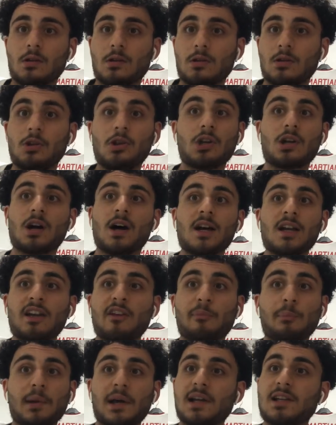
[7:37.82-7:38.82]
You can't
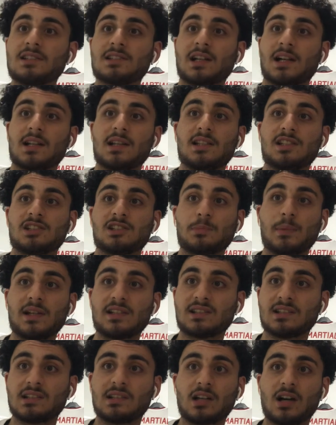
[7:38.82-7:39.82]
give players like this
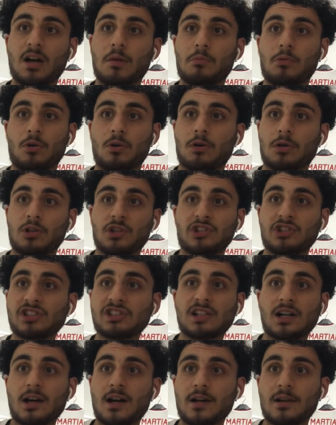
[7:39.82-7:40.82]
space and time, bro. You
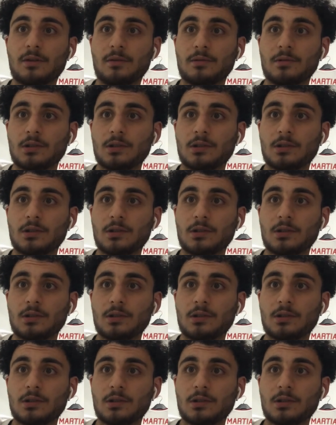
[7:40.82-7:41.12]
just can't.